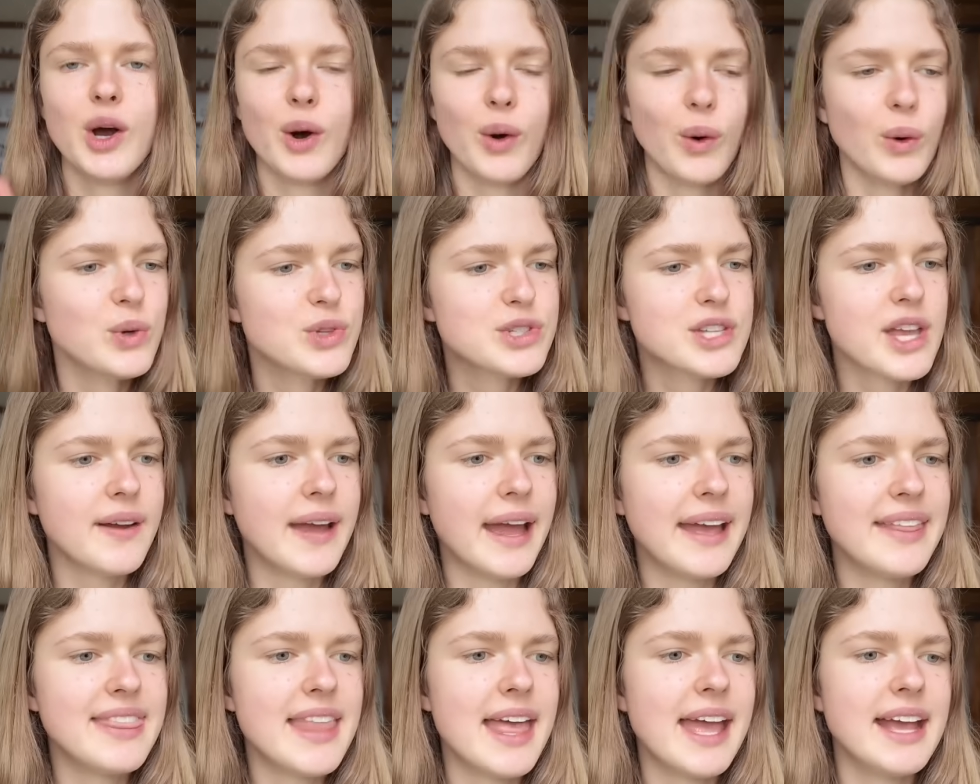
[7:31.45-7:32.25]
Also
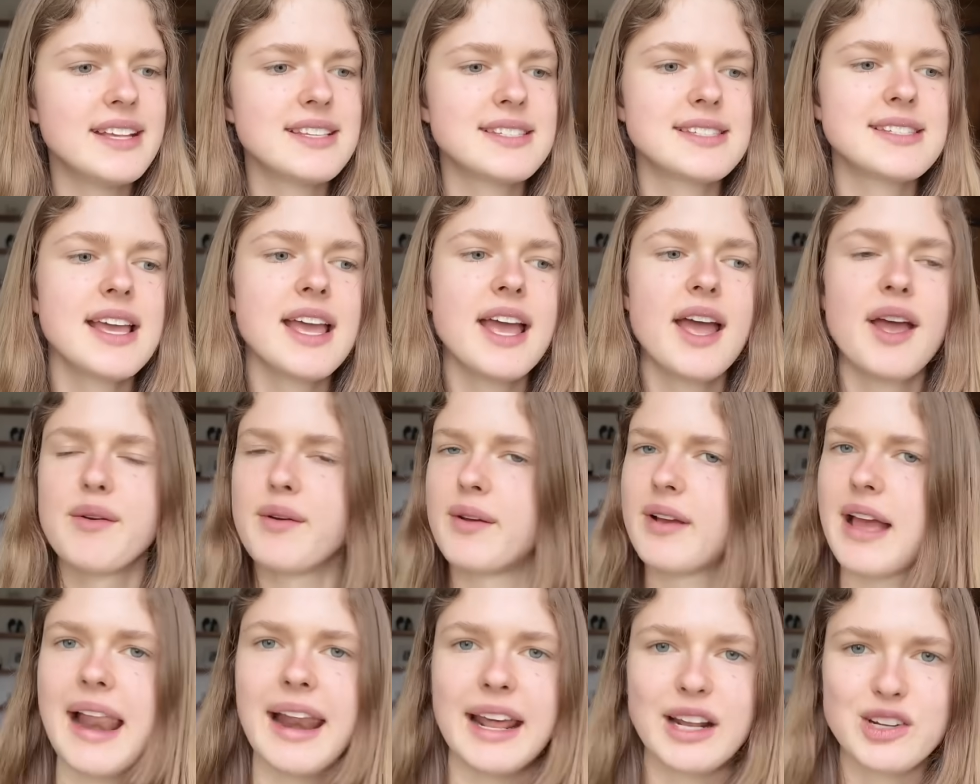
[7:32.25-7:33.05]
in this
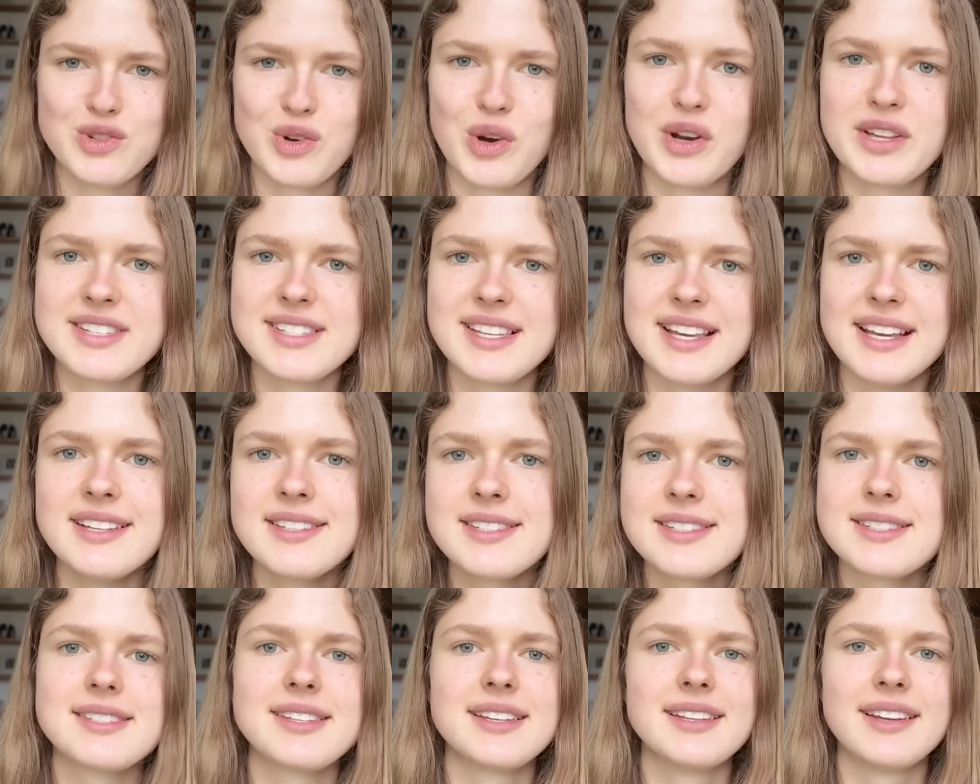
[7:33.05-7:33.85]

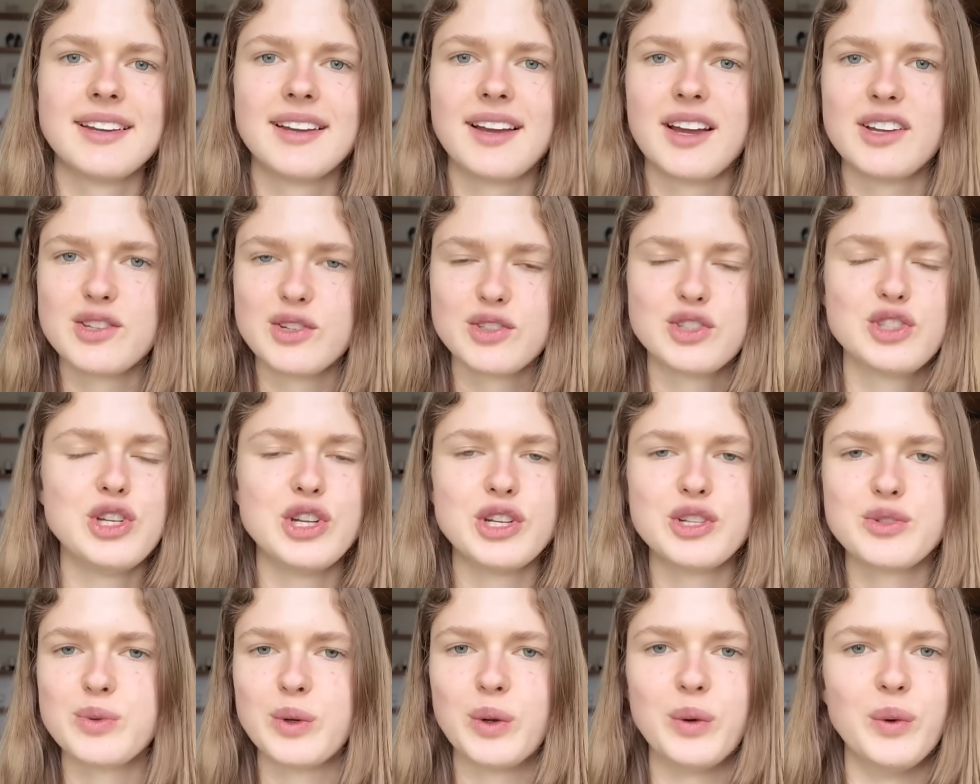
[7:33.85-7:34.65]
electrolysis,
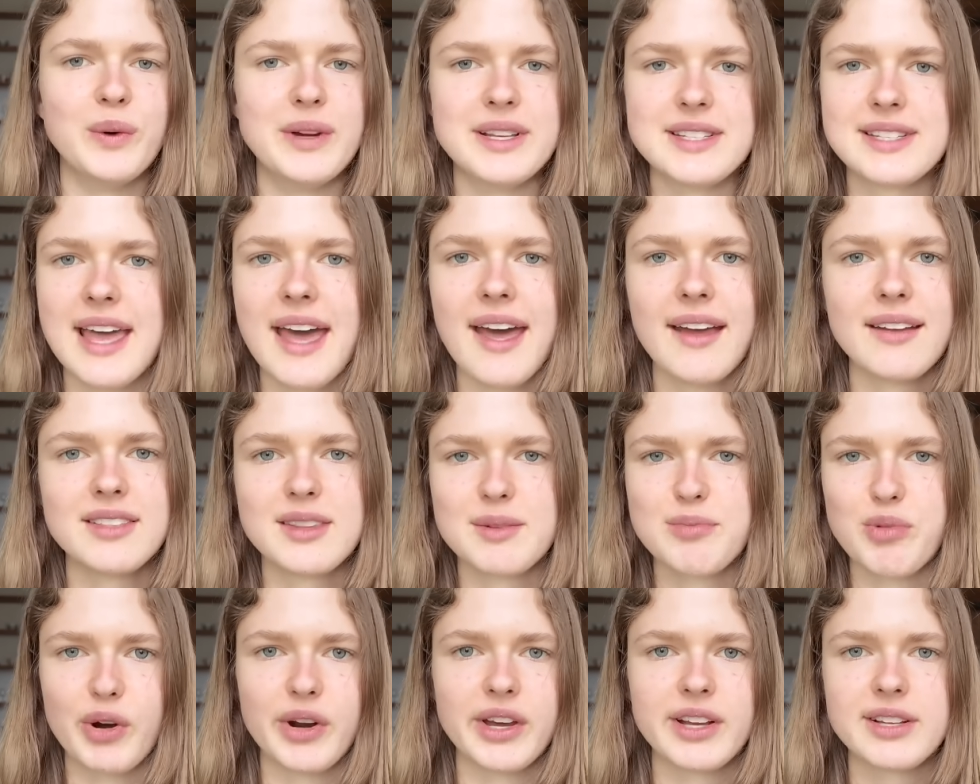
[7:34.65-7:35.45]
students will always get
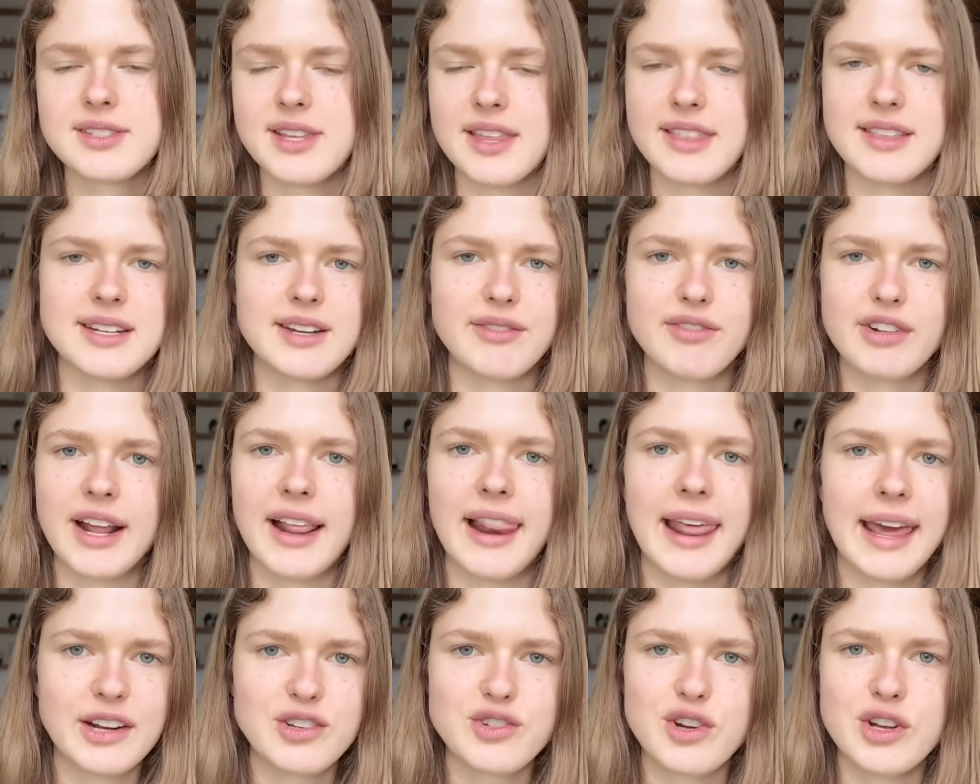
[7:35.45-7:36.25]
the products at the different
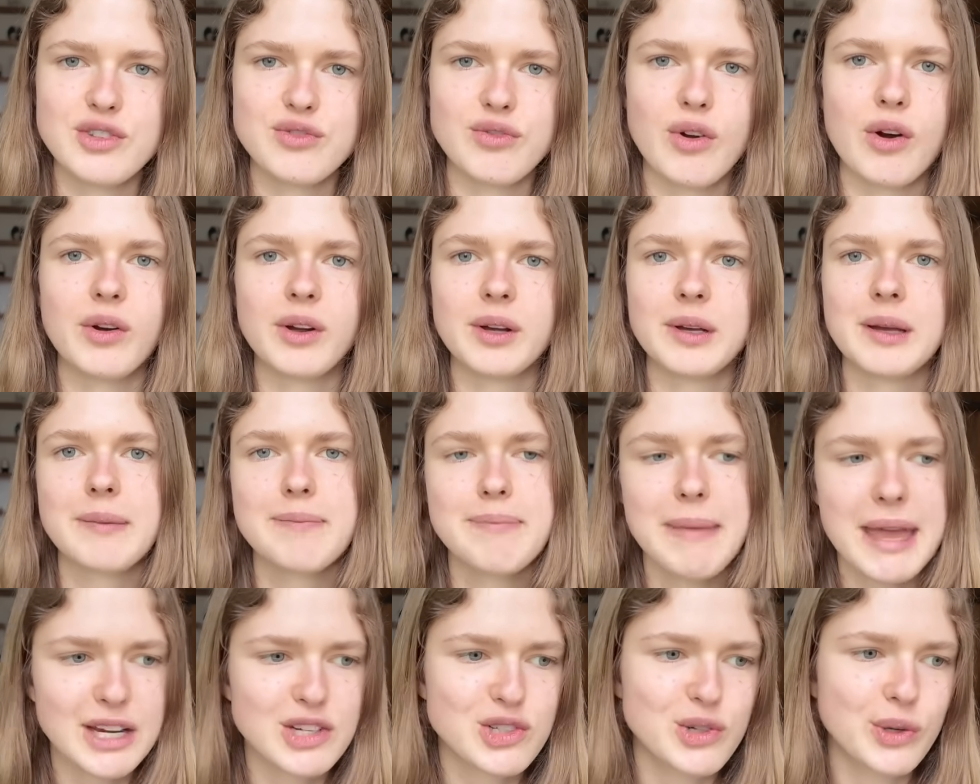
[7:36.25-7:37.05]
electrodes wrong.
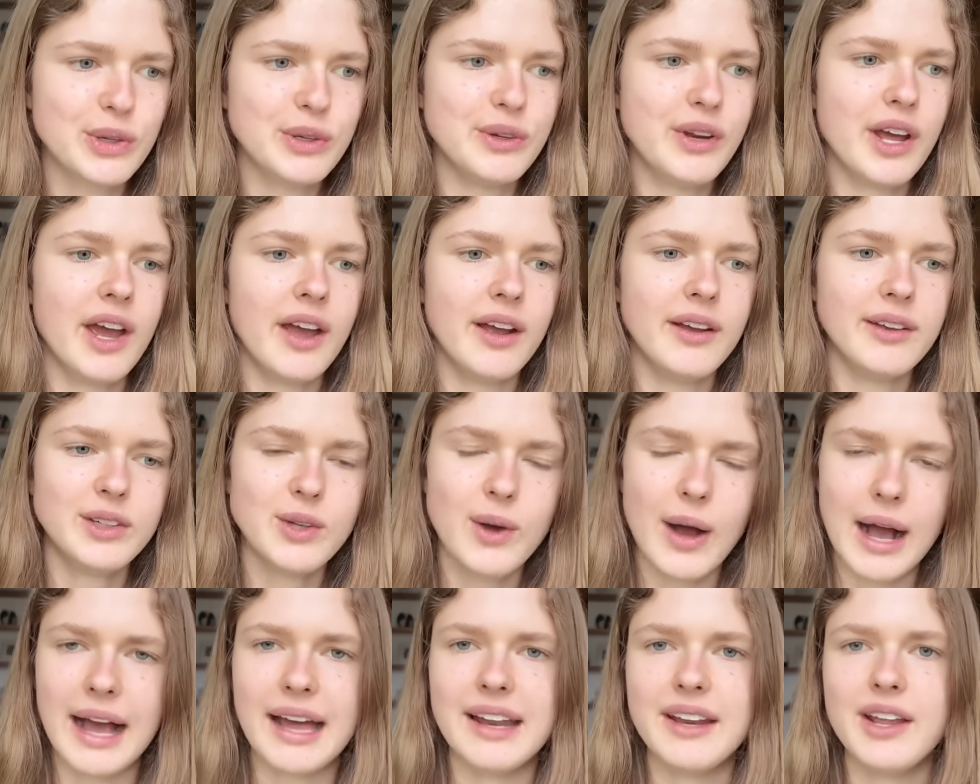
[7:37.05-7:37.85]
Make sure you know
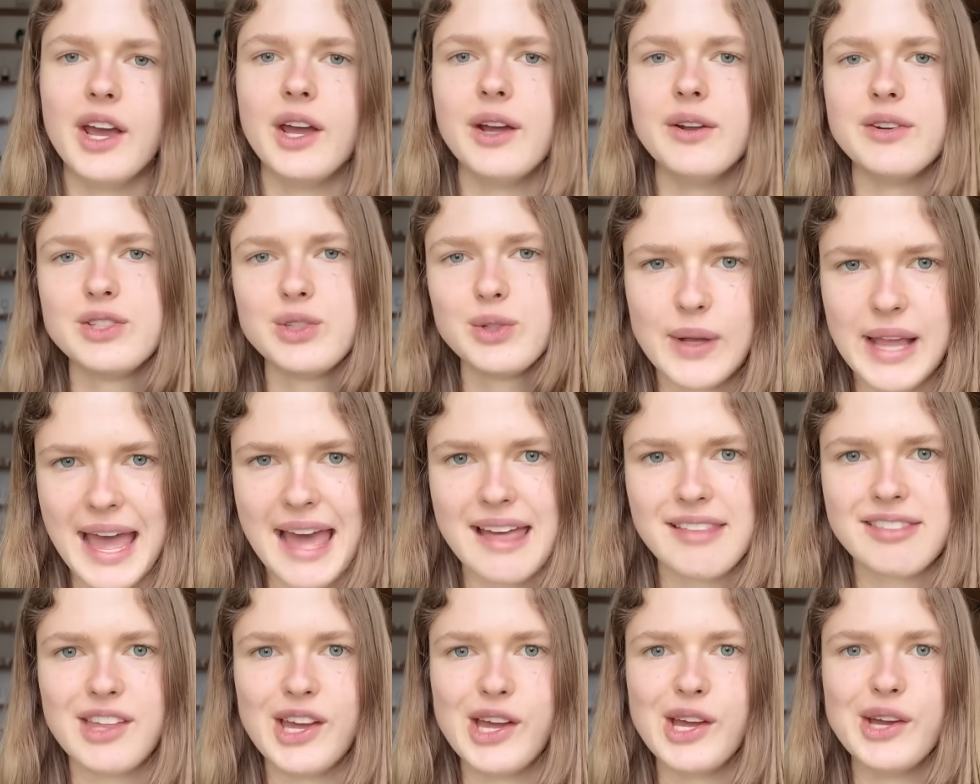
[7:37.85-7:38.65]
your anode, your
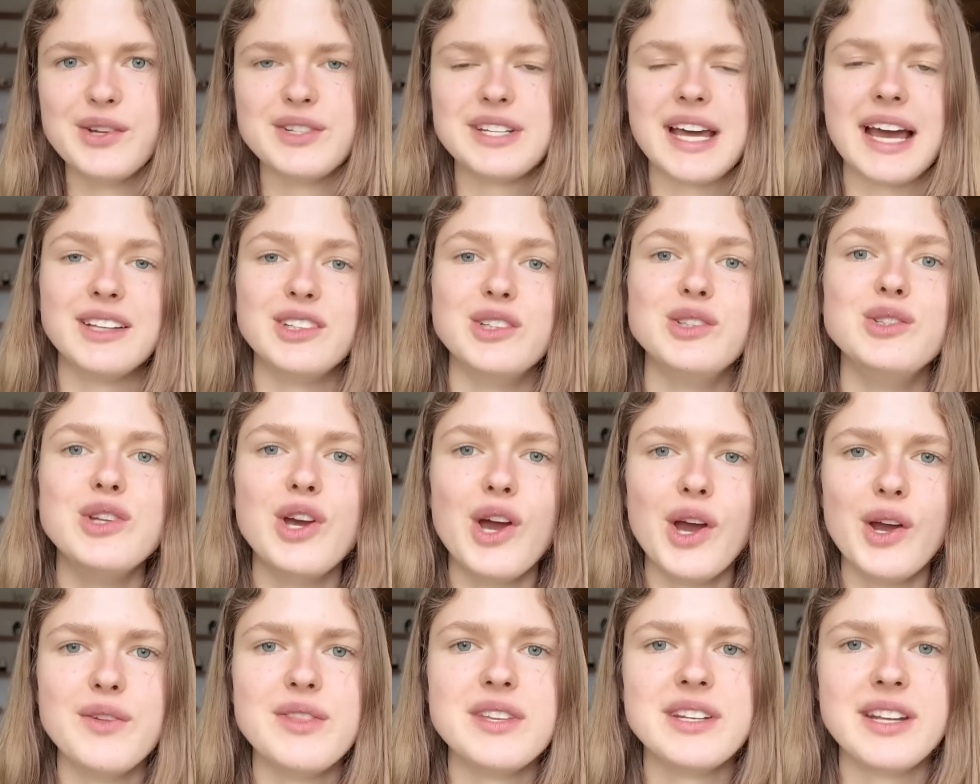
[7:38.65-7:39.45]
cathode, and you
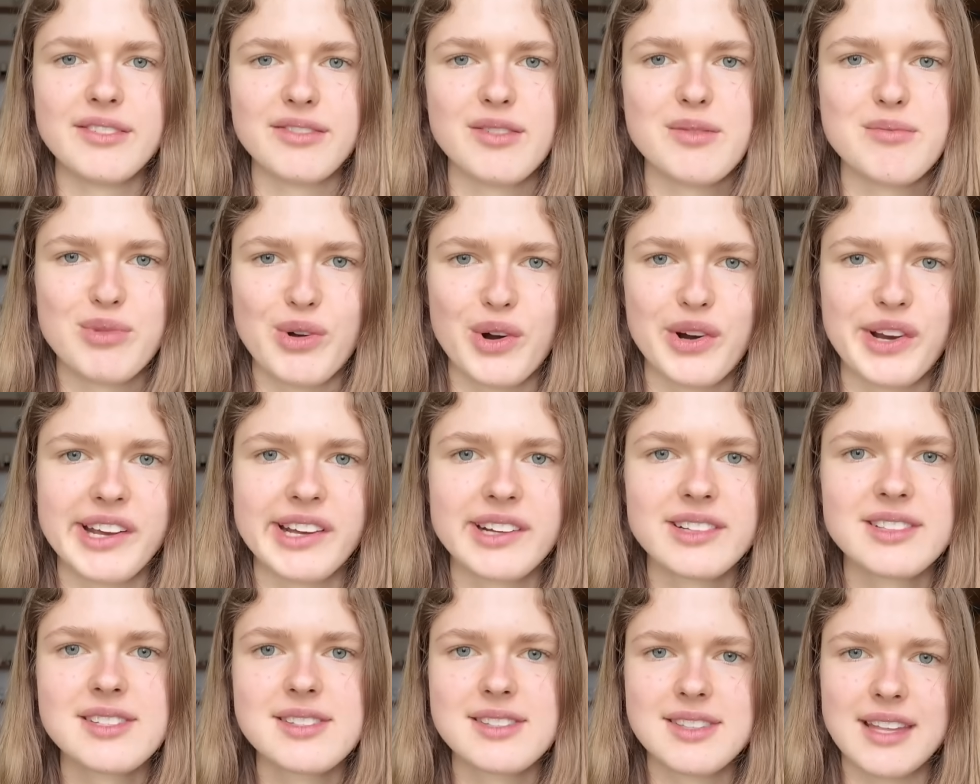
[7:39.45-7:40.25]
know the different
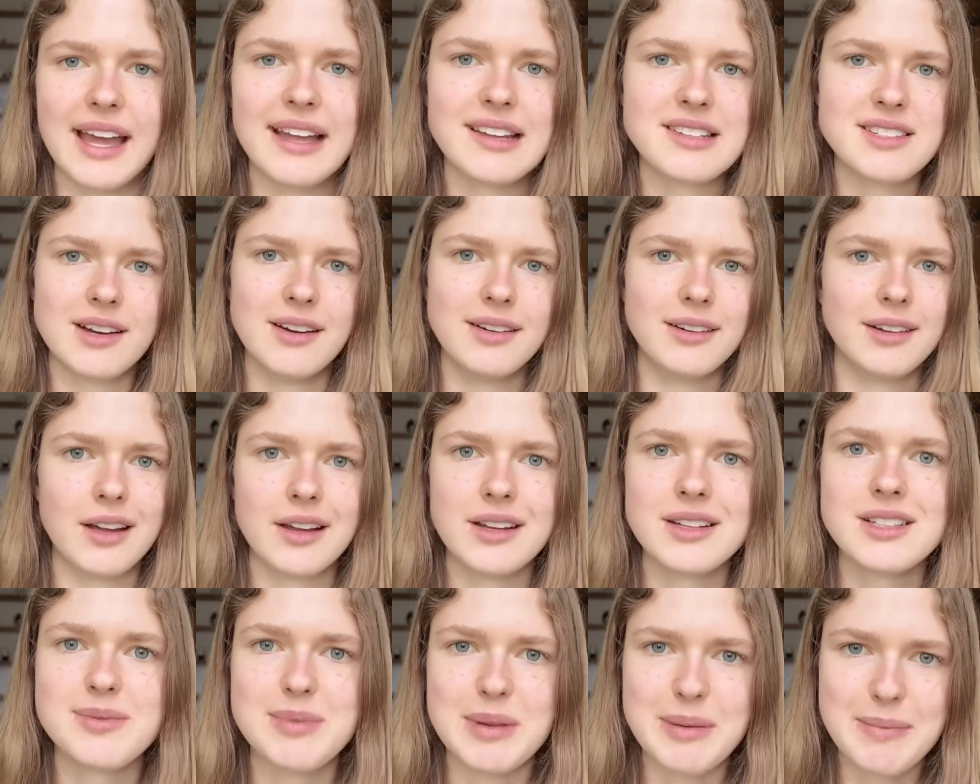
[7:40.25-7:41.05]
products that are
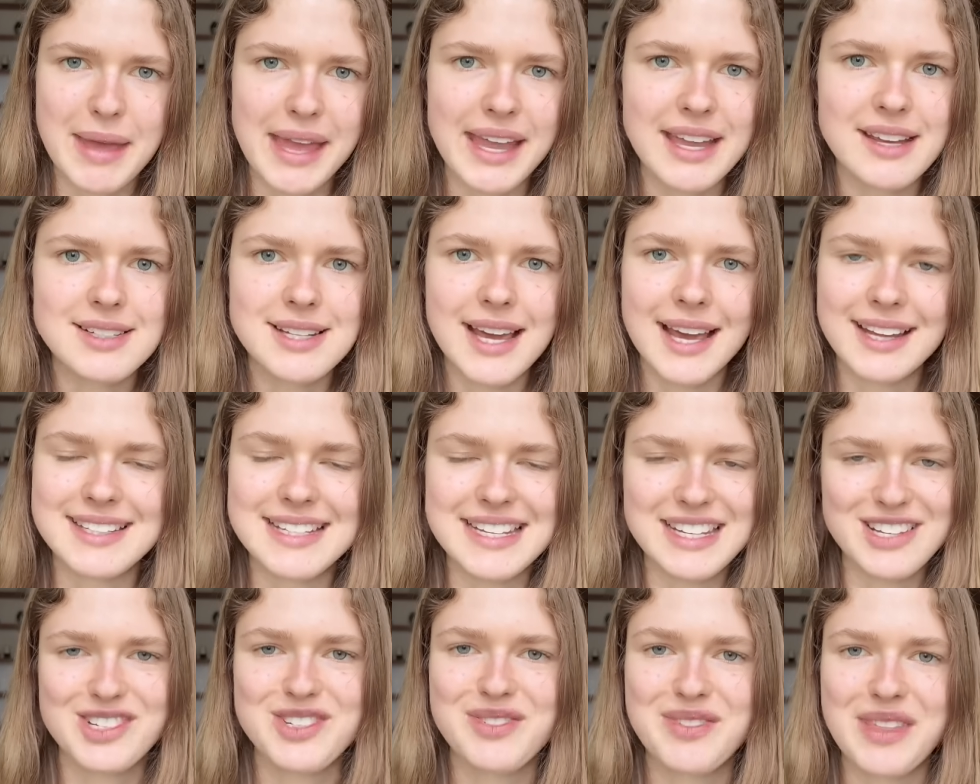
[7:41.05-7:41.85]
going to be made at
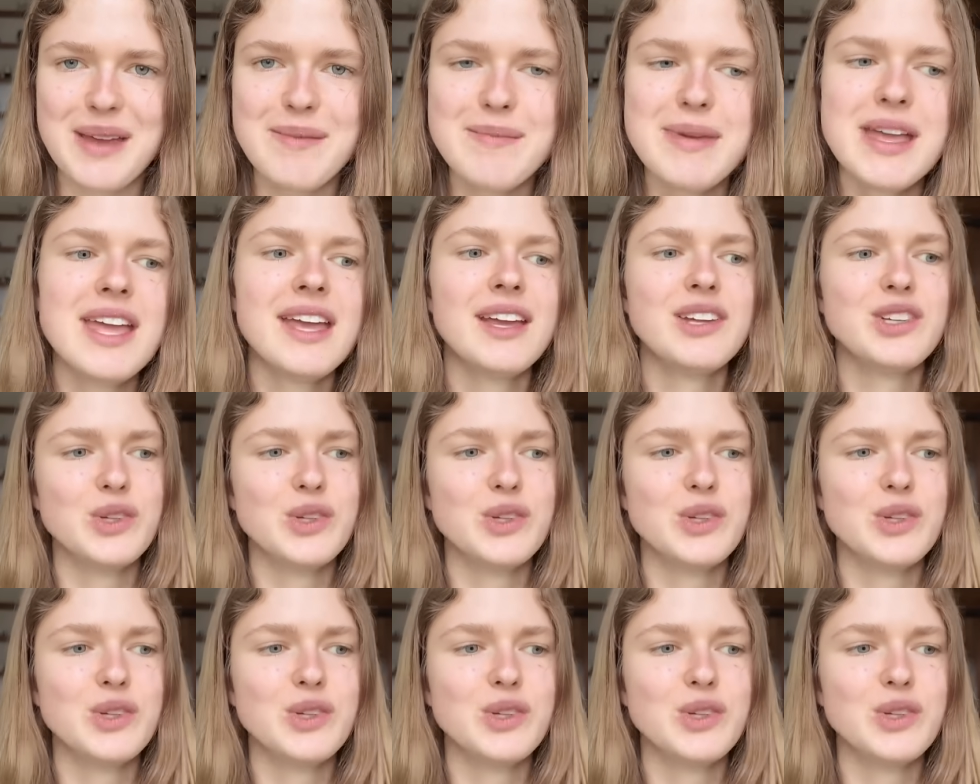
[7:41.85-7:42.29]
each of them.